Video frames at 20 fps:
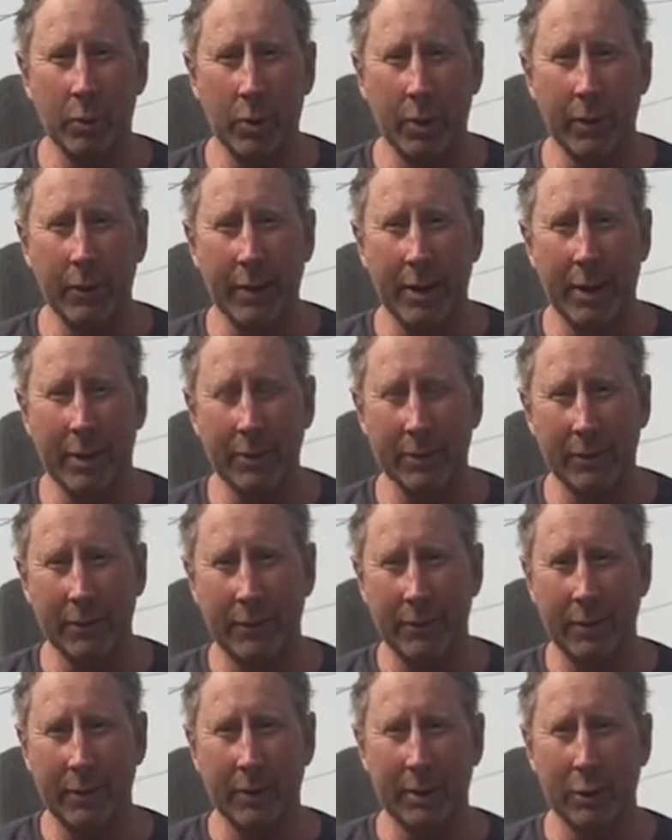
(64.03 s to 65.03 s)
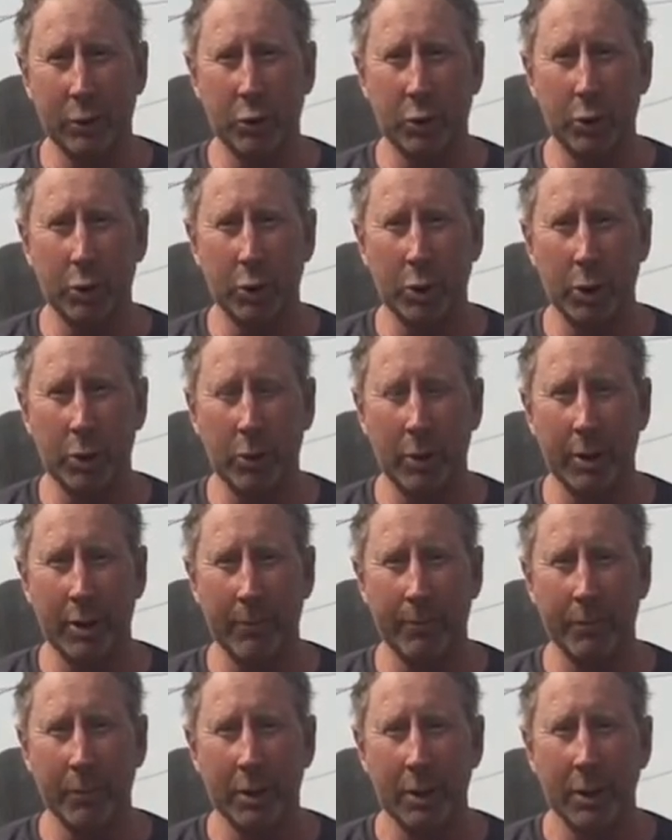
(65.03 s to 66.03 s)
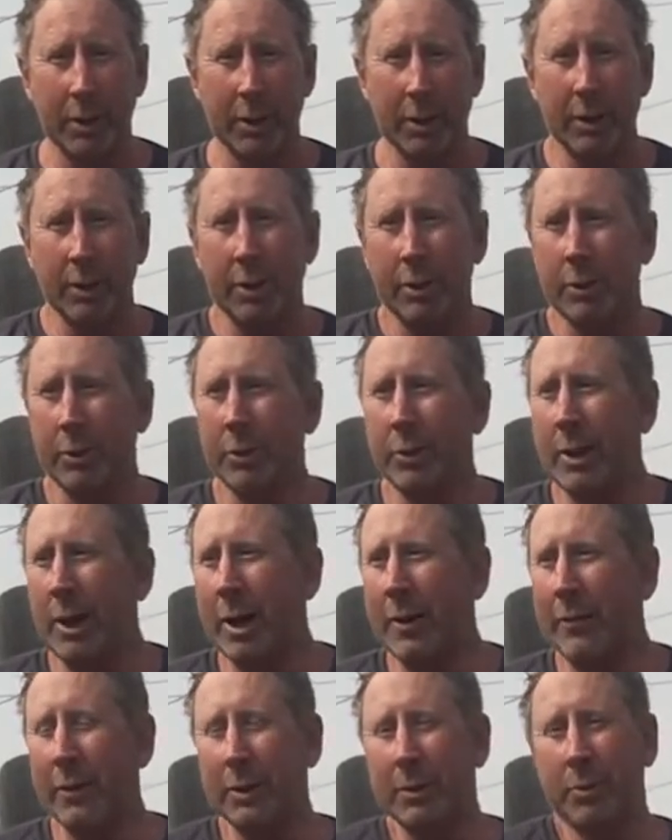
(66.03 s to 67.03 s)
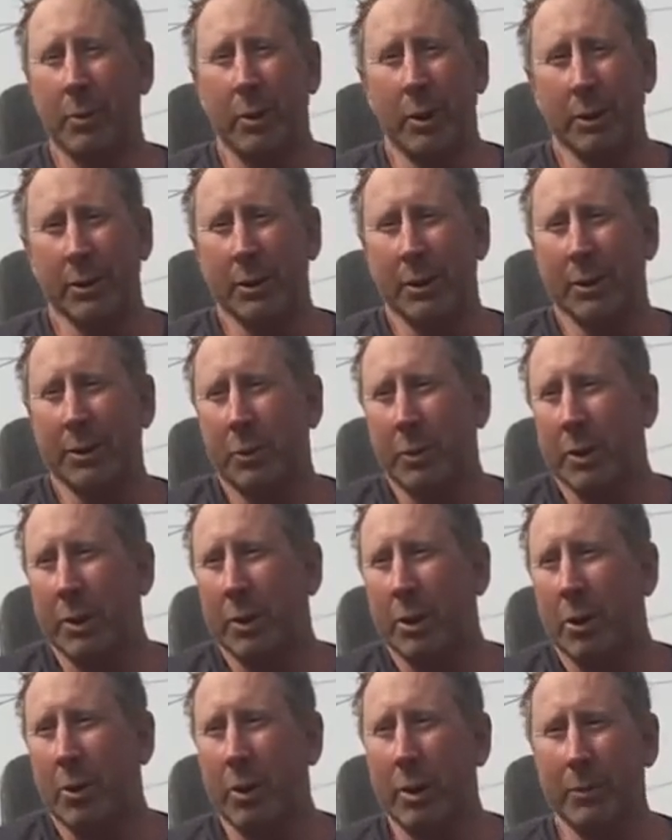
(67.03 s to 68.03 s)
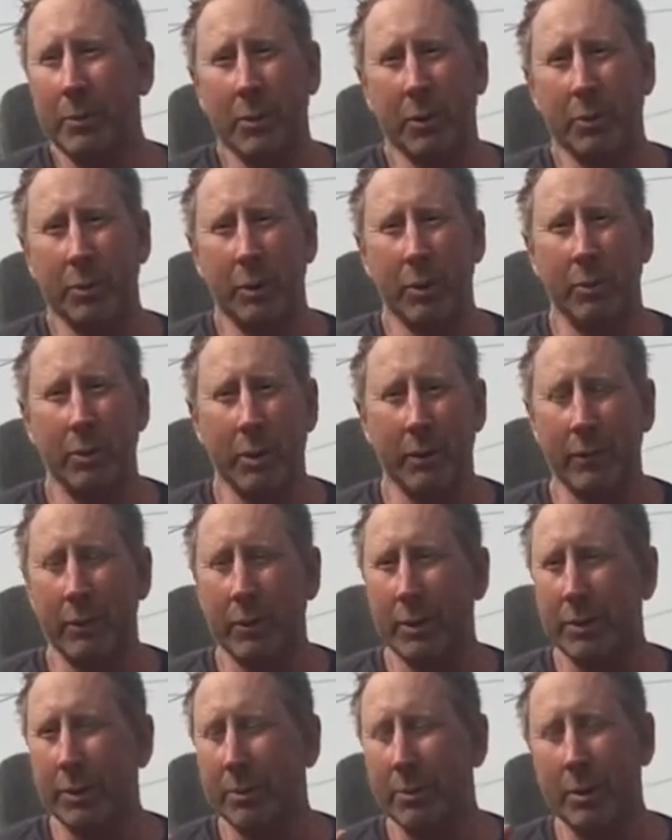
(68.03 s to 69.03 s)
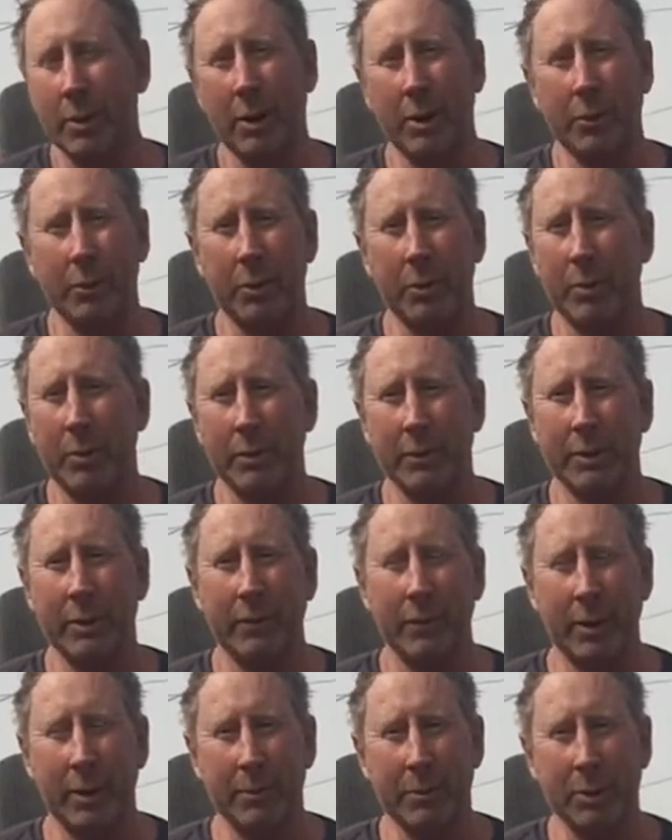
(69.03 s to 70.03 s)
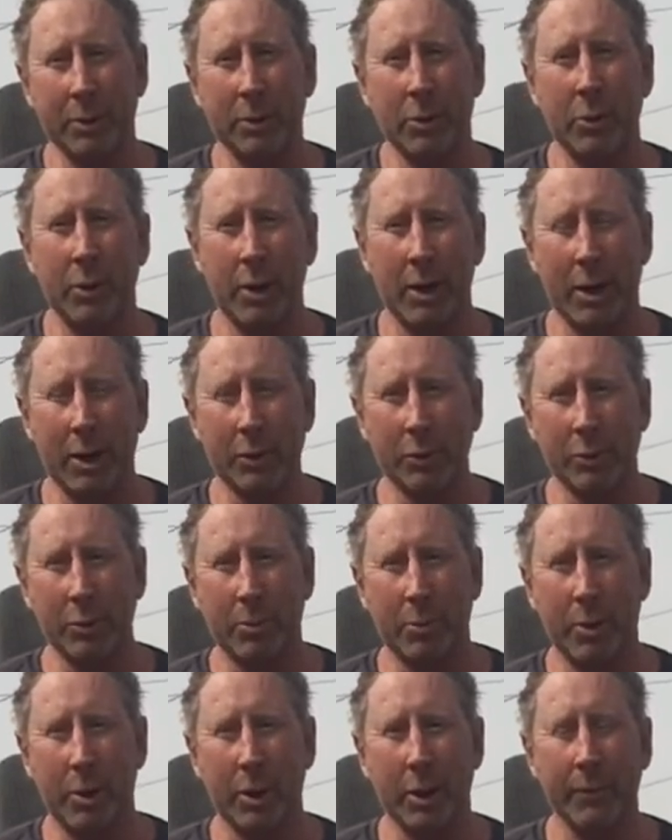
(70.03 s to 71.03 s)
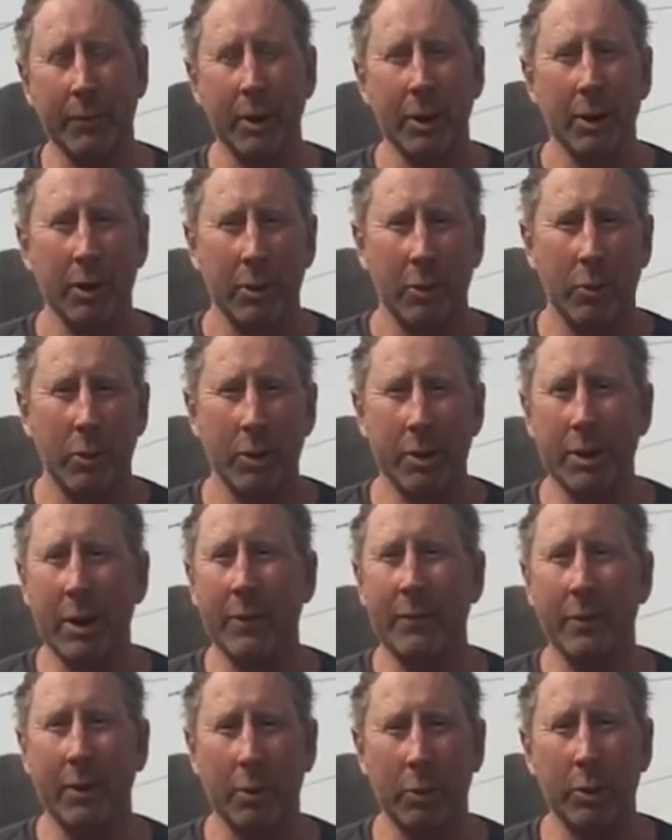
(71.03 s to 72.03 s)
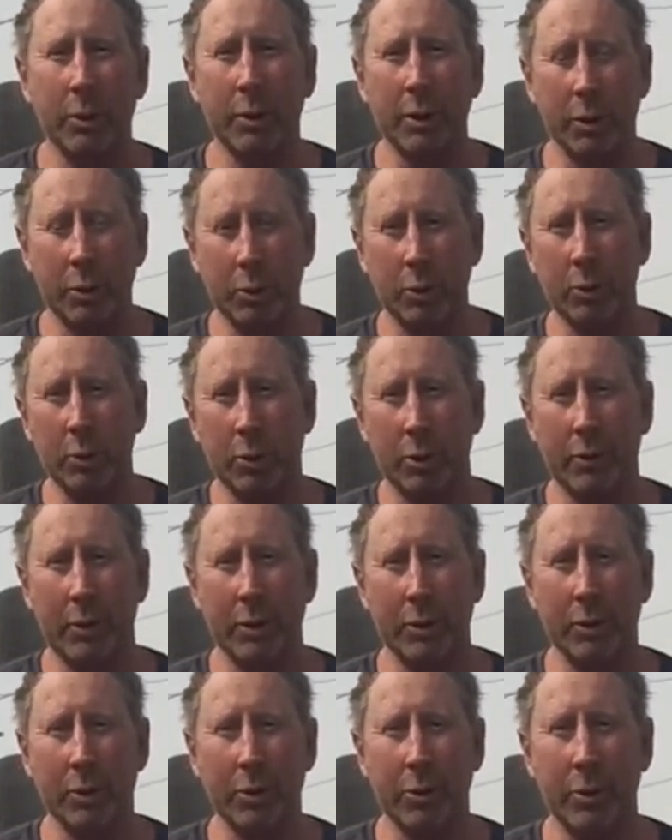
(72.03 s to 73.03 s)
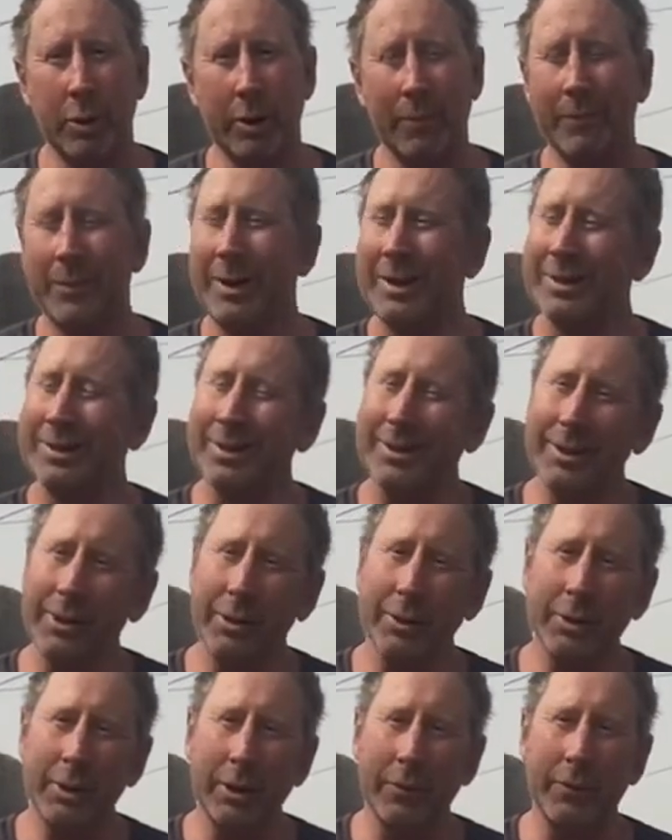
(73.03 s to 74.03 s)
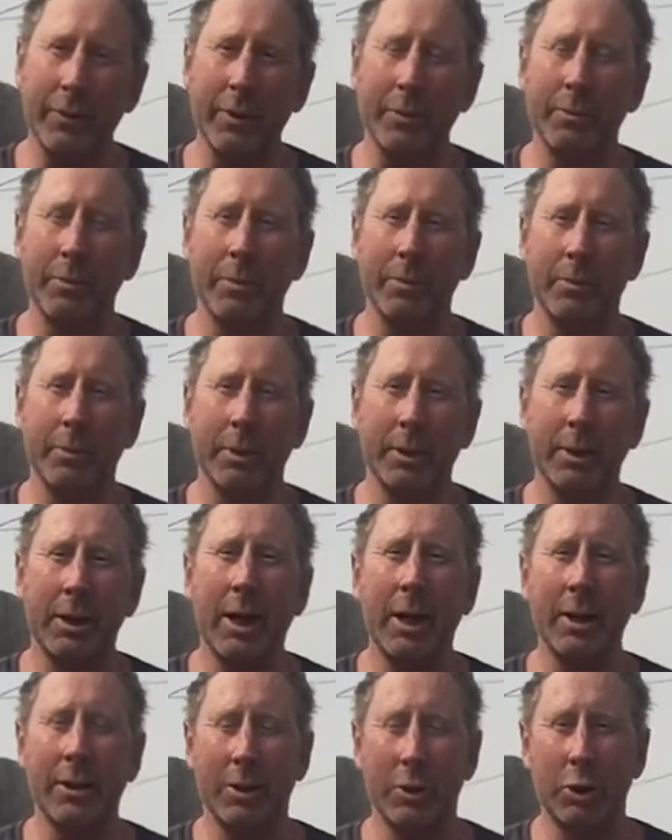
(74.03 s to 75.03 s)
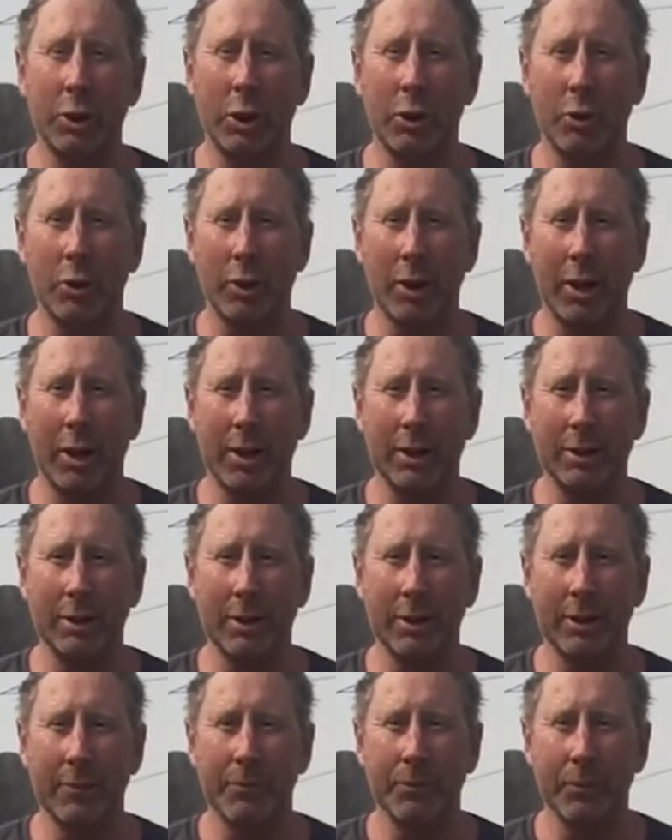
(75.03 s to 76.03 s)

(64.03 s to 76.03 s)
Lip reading: 1,000 feet that you go up. You kind of experience this when you go up to Three Rivers or beyond Three Rivers, even up to Sequoia National Park, where it definitely will get cooler as you go up. That's a little different, but kind of the general idea.